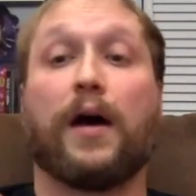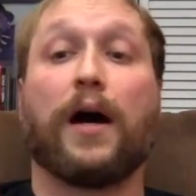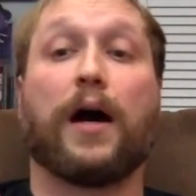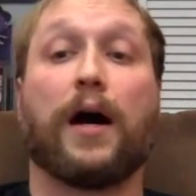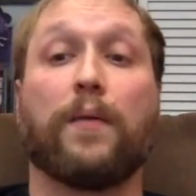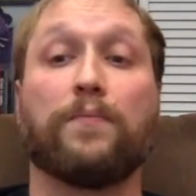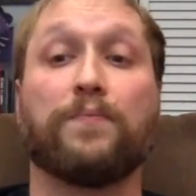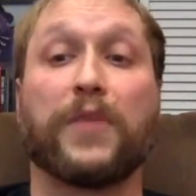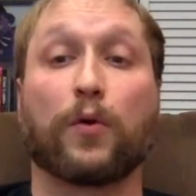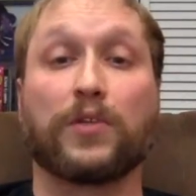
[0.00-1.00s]

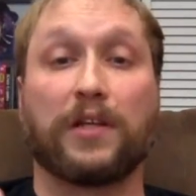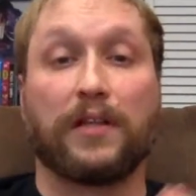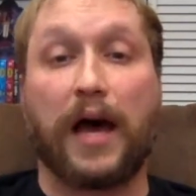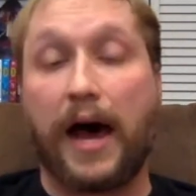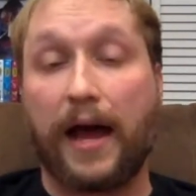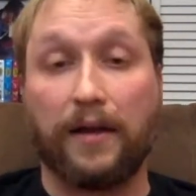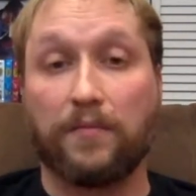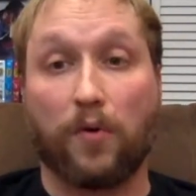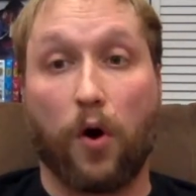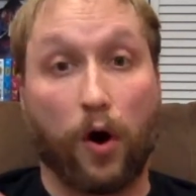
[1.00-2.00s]
There was a lot
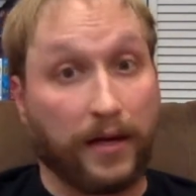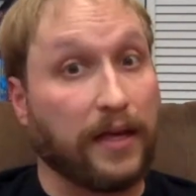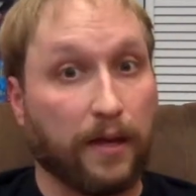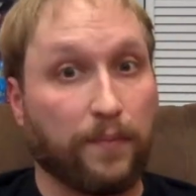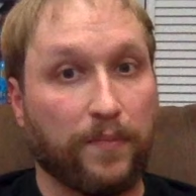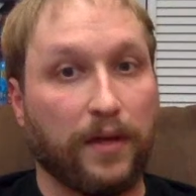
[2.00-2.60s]
on him